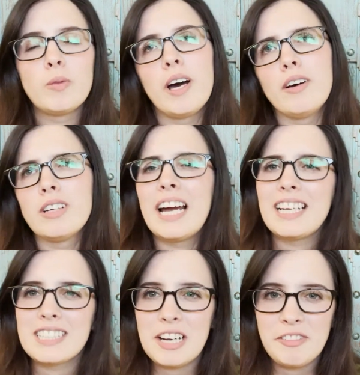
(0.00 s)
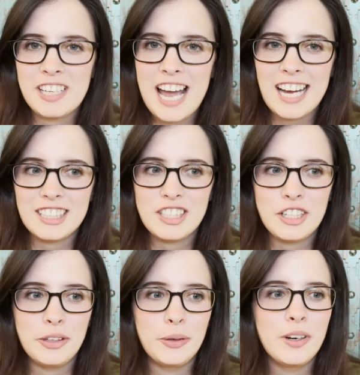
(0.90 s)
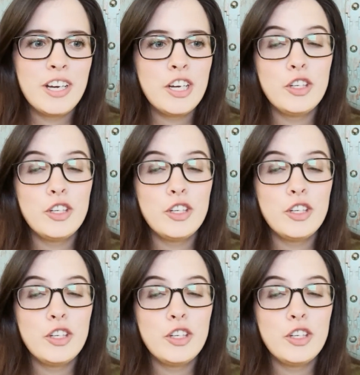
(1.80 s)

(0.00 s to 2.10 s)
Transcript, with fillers: well, I guess I react to